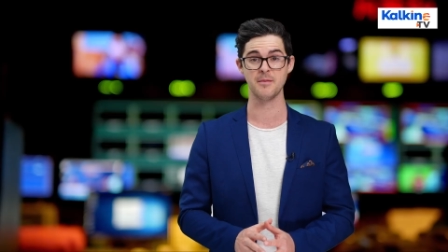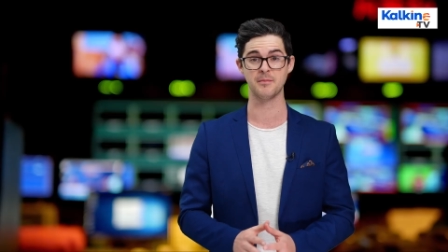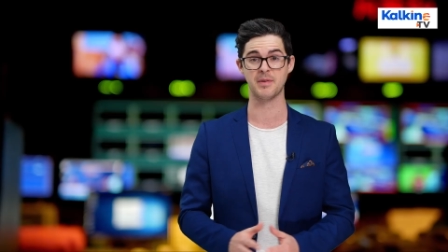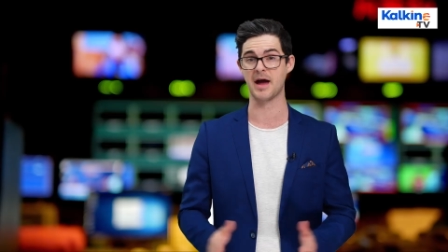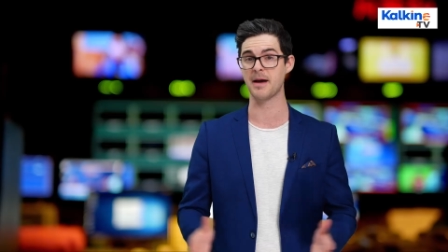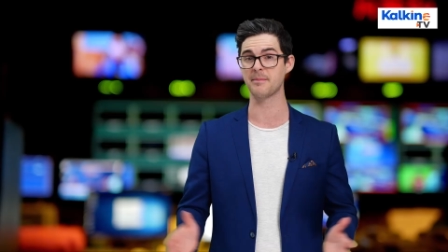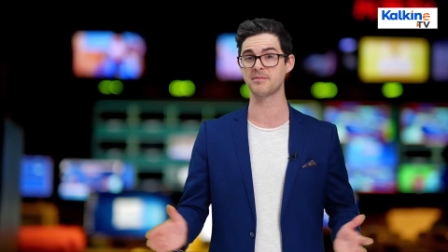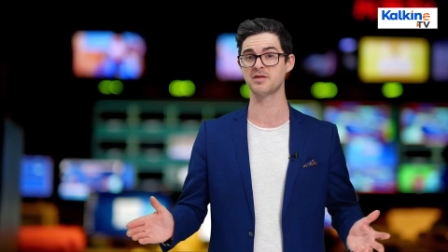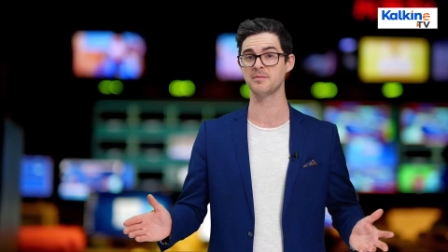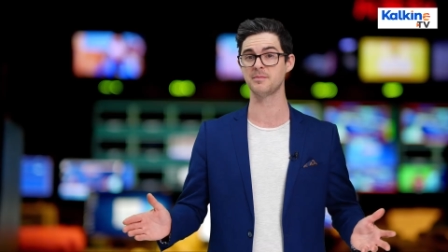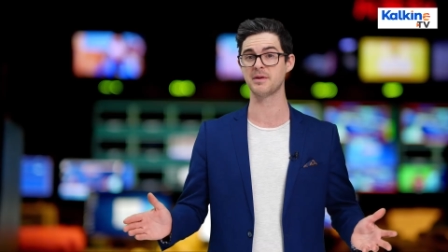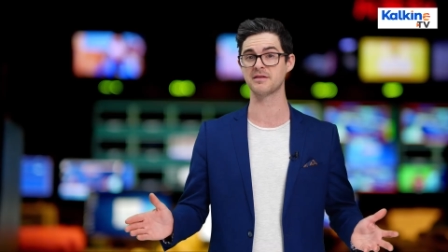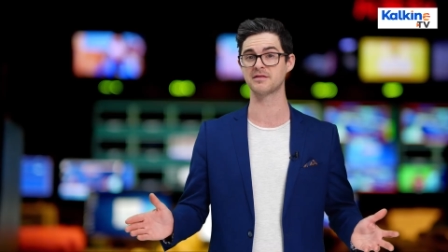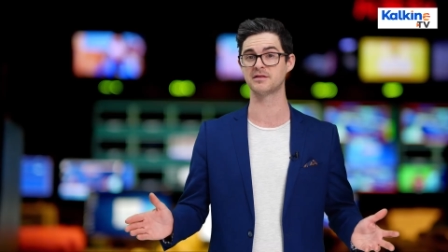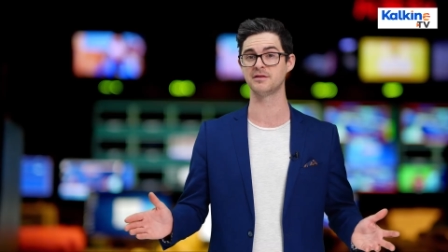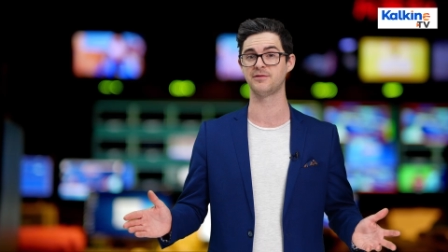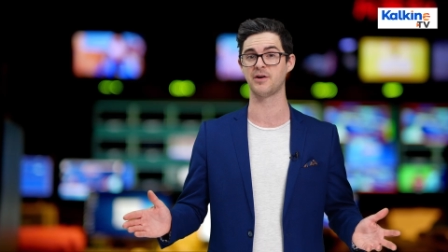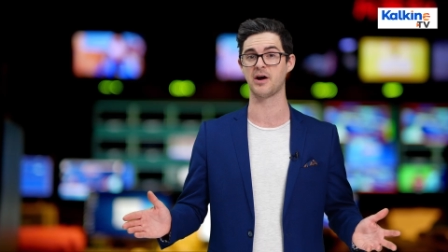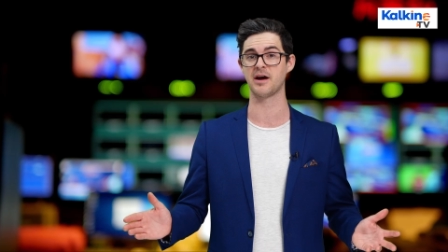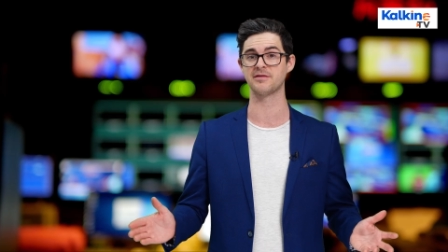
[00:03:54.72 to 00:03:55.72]
Perhaps the
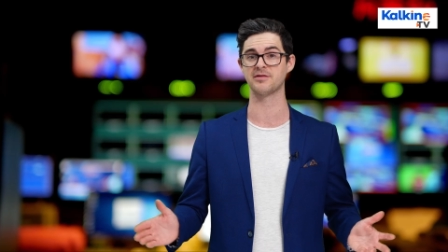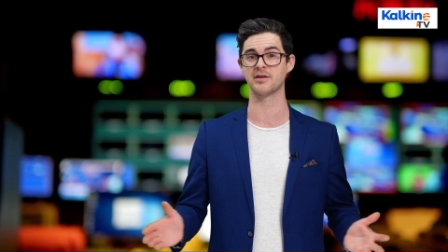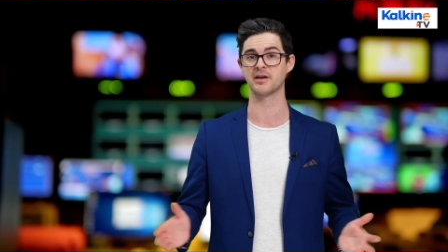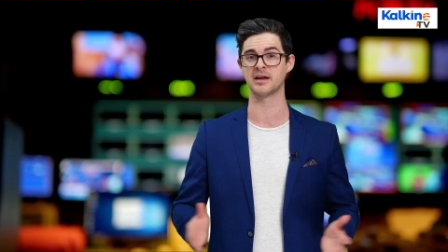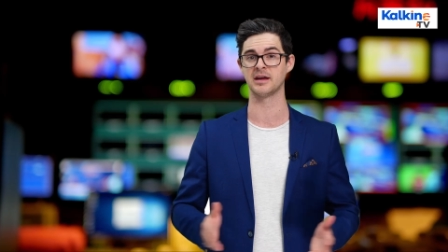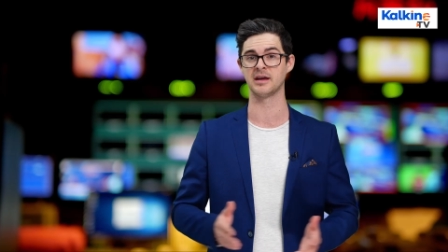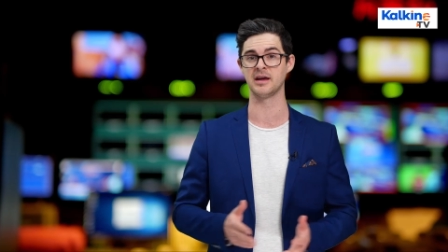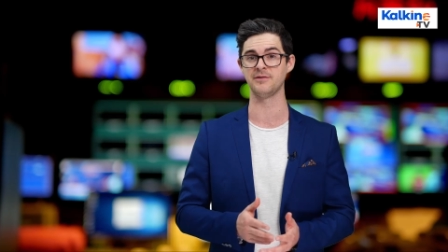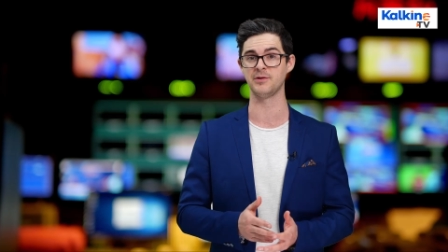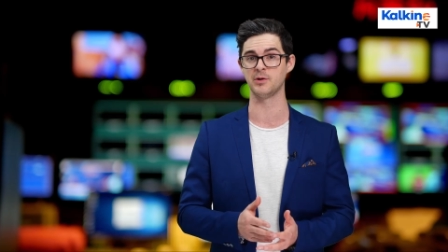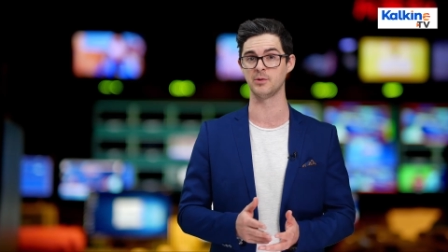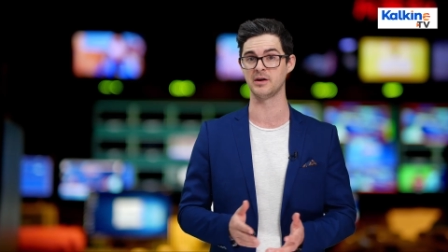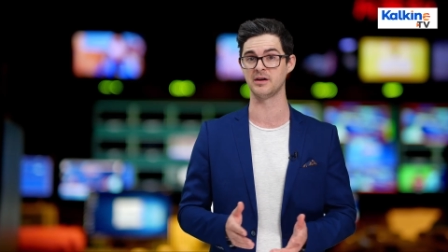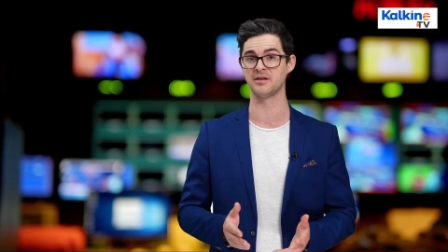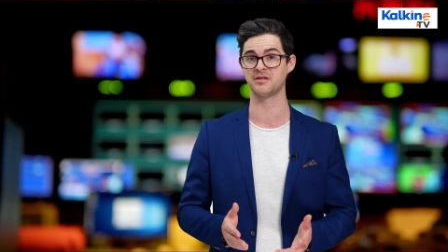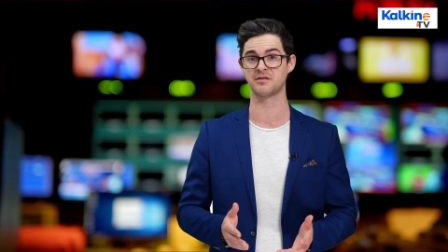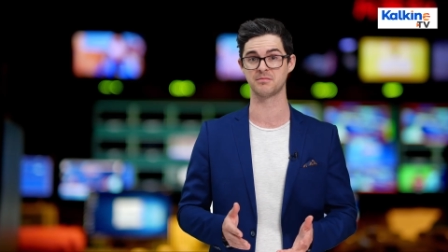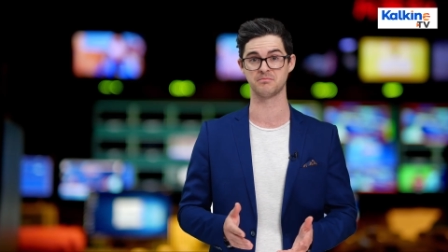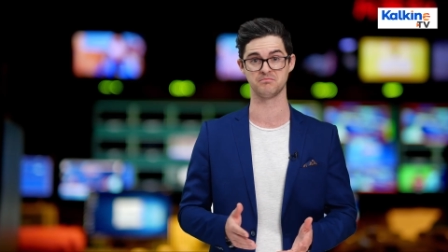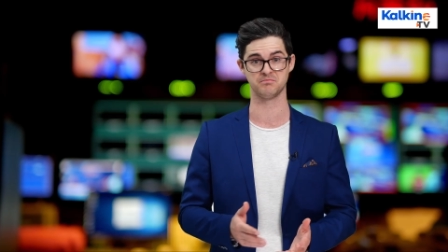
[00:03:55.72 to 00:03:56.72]
best advice I can give you
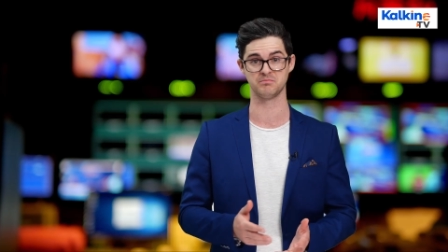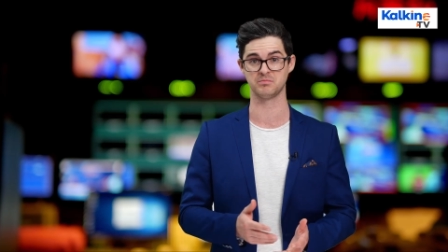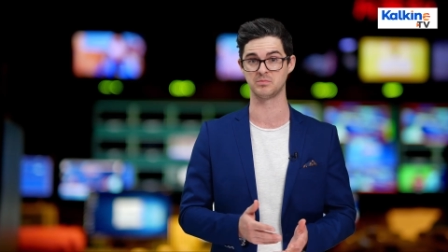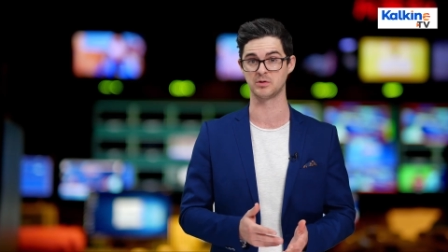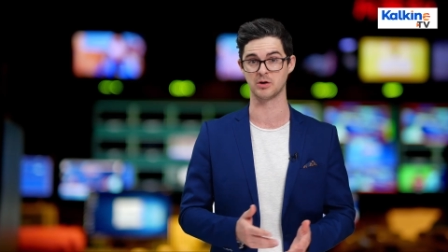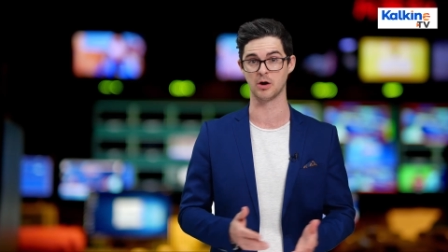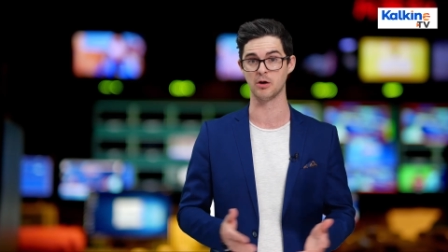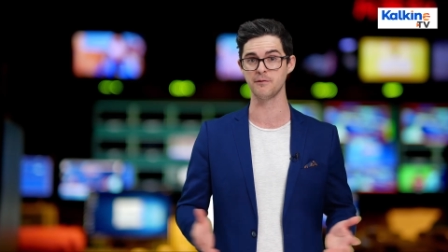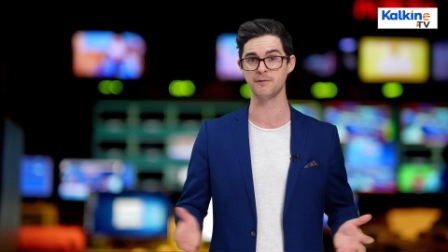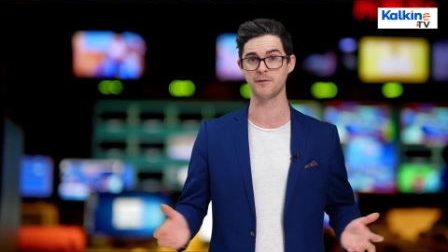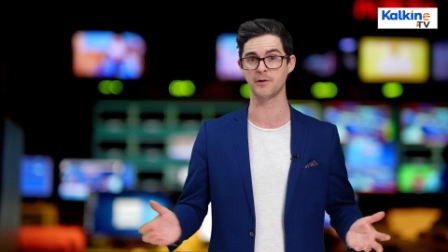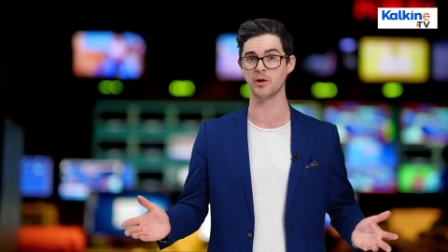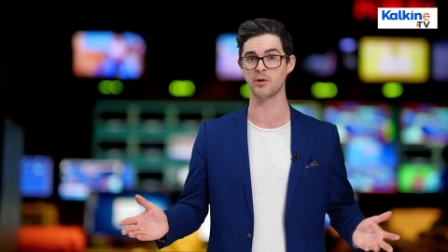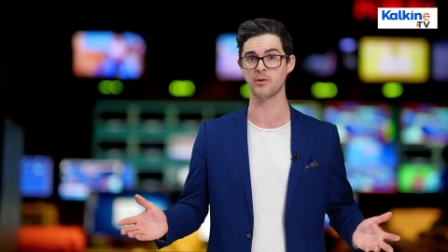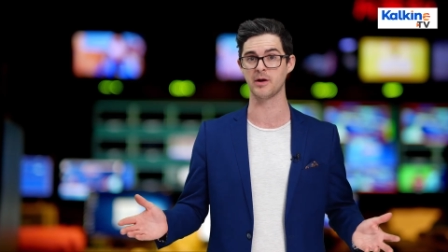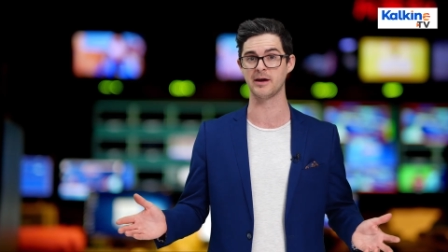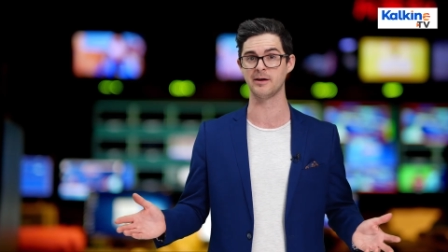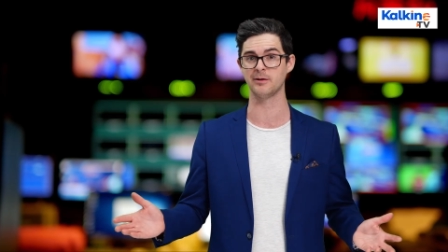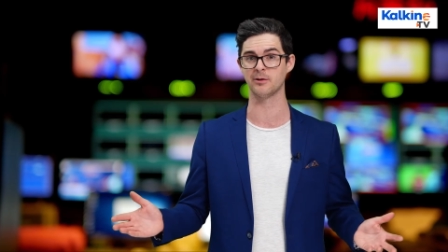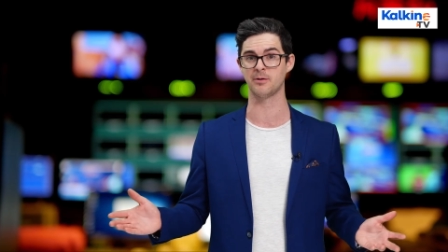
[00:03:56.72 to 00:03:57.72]
is go
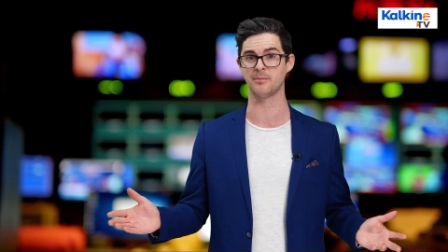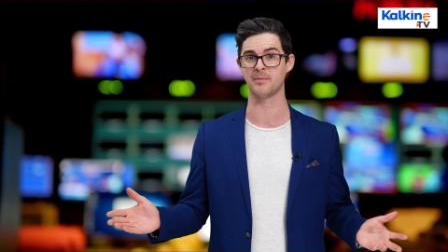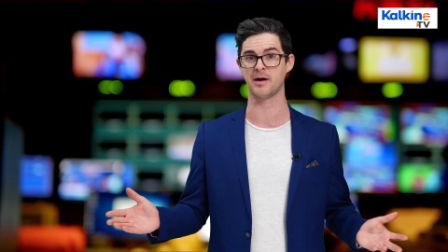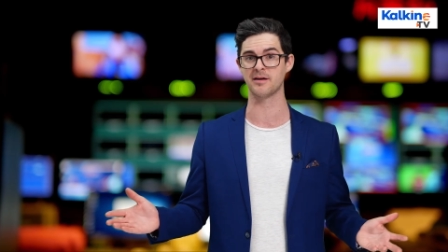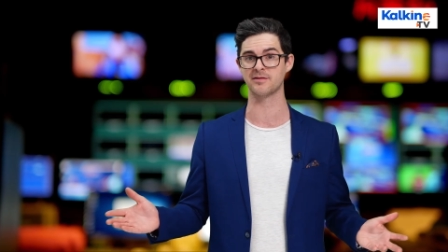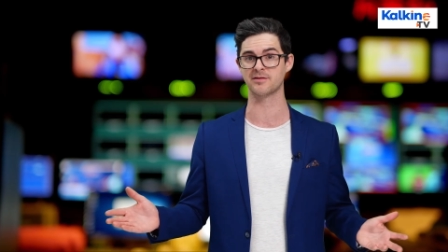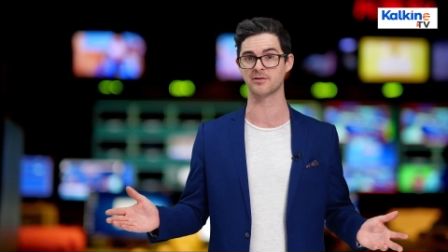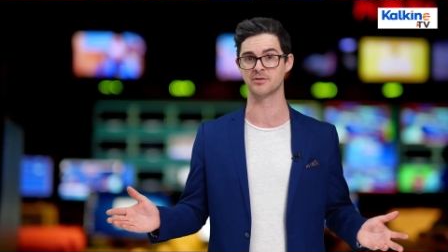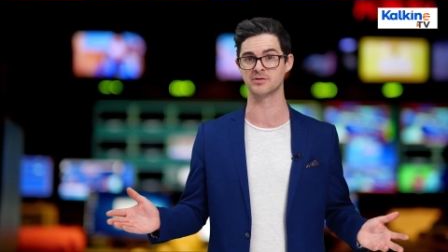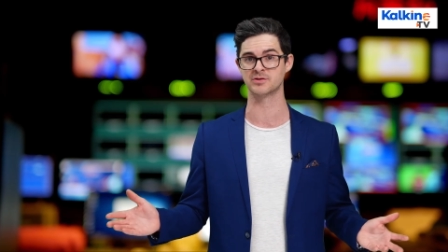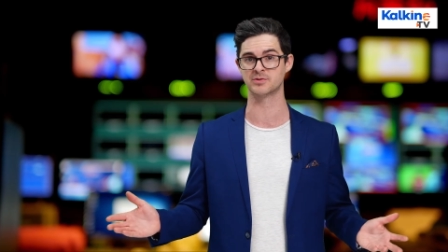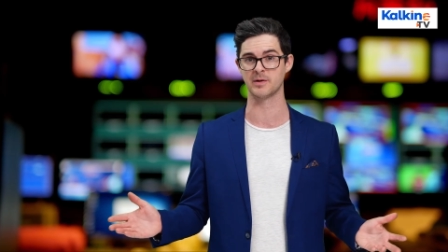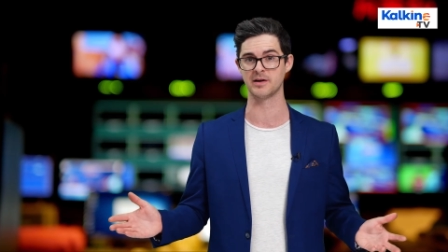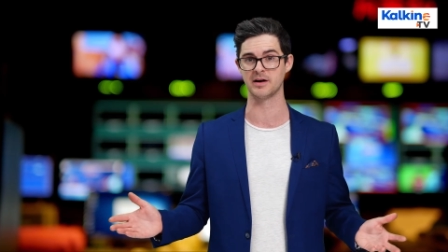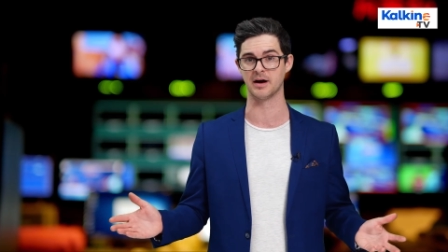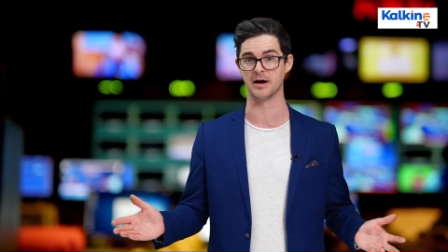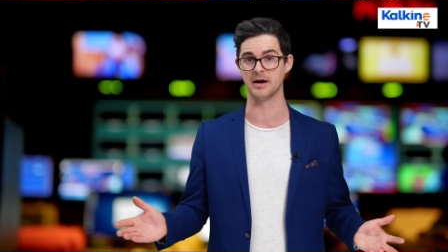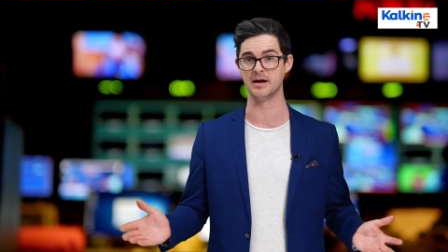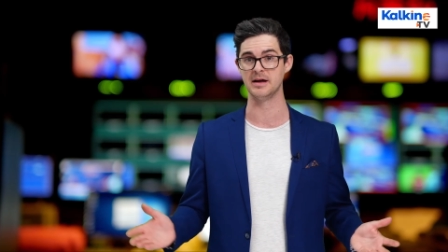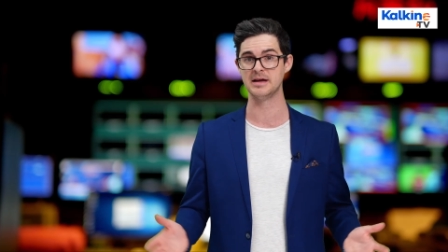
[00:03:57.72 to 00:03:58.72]
follow Elon Musk on
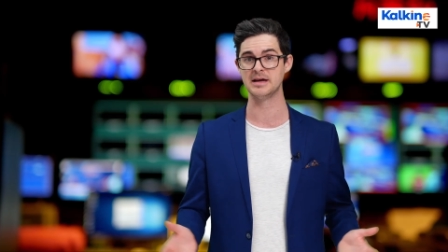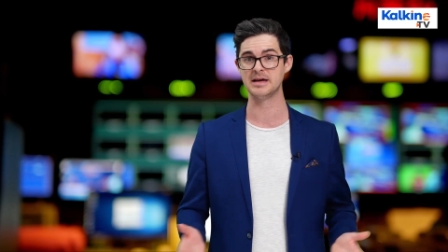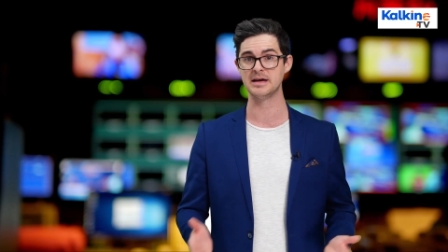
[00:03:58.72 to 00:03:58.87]
Twitter.